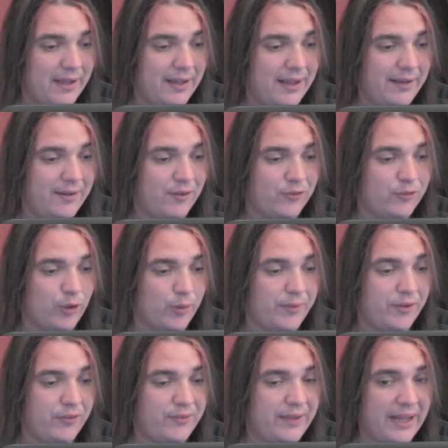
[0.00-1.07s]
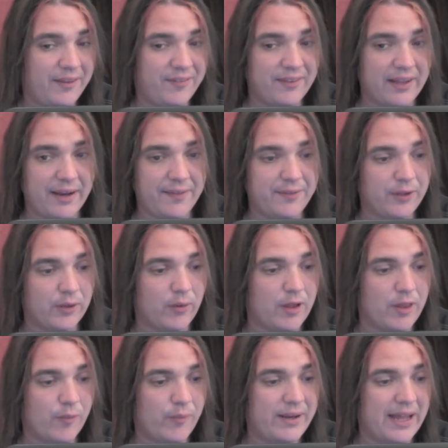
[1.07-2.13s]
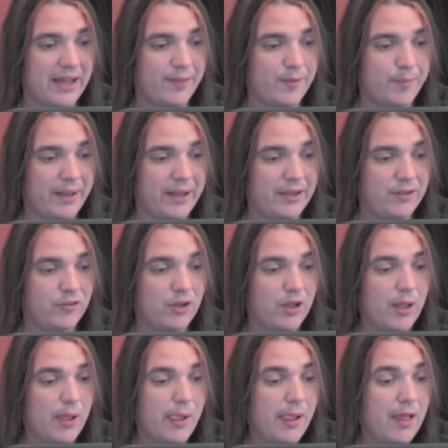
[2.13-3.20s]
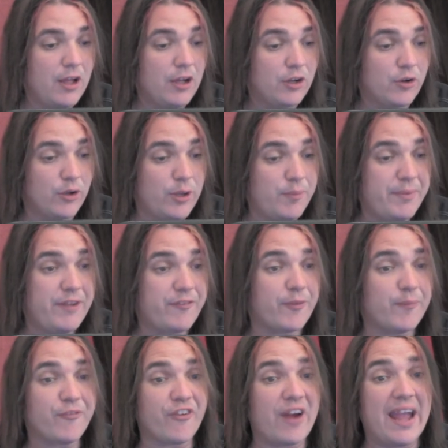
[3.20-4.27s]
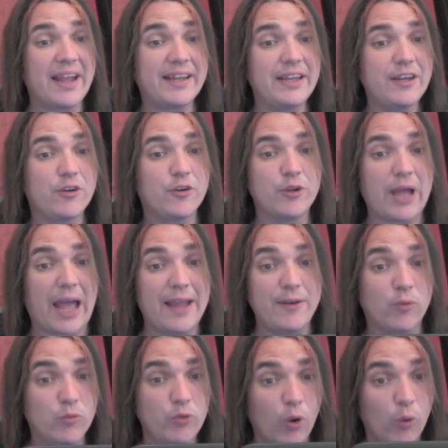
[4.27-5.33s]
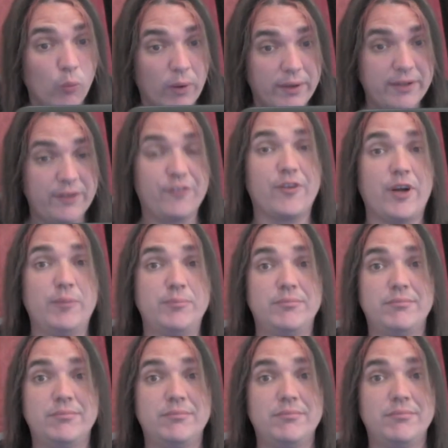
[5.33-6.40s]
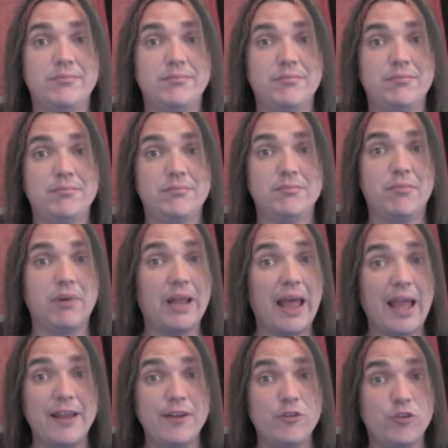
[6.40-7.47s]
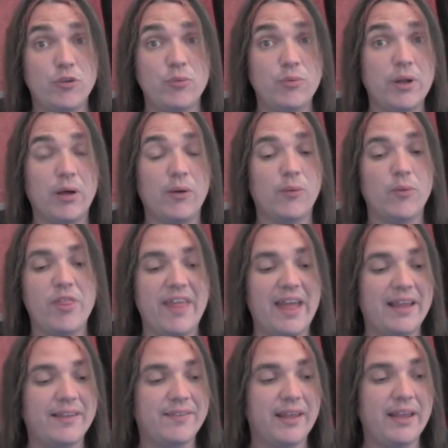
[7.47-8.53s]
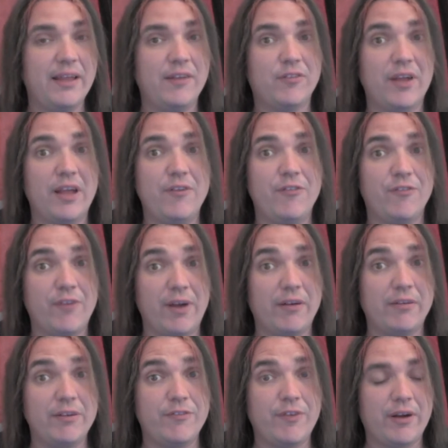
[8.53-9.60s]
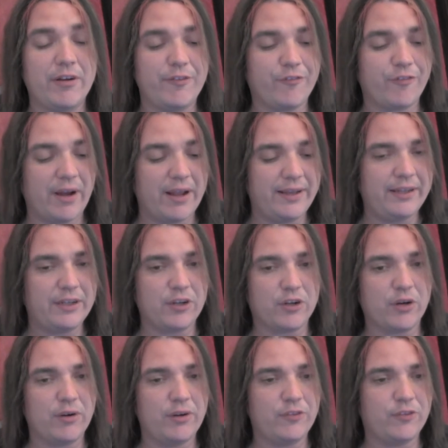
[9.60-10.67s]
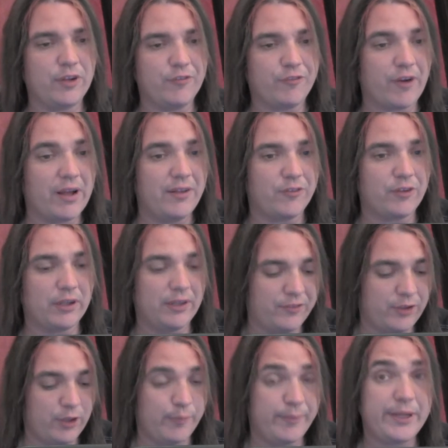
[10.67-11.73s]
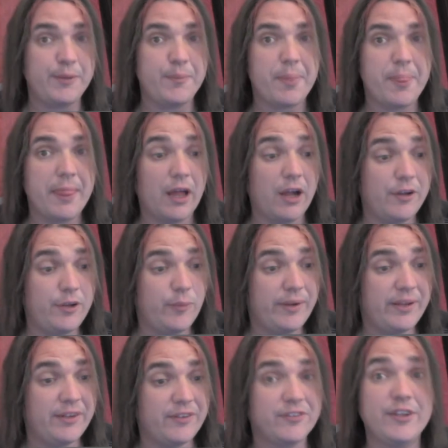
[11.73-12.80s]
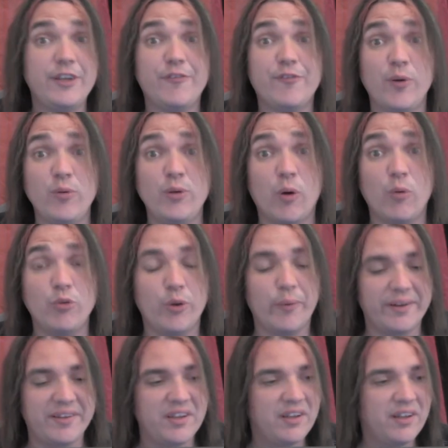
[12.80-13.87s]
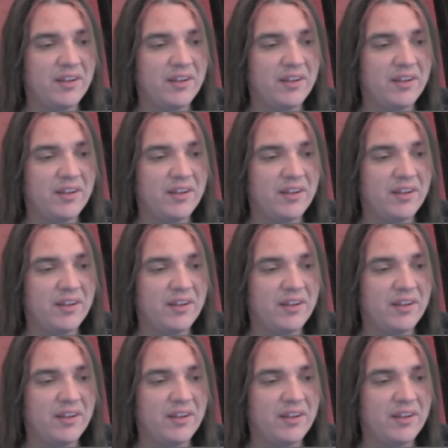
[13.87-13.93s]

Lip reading: And there's dates on it to go all the way down the page. Could it be from fracking? I don't know what it's from. But I do know that it's a very, very frightening occurrence. And friends, listen to me. Are you eating seafood? Don't do it.